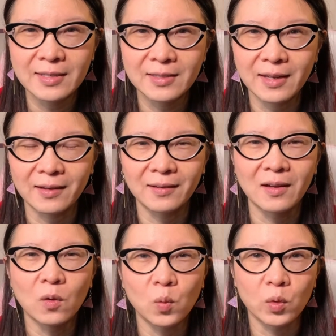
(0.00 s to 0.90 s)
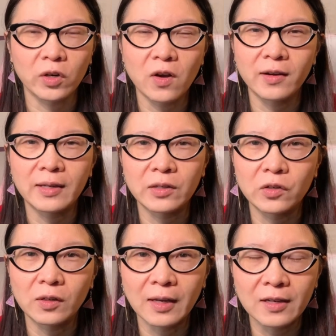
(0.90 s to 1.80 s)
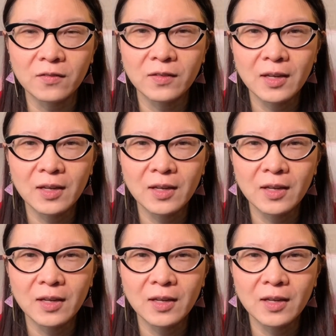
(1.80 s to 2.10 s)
and work on in your life.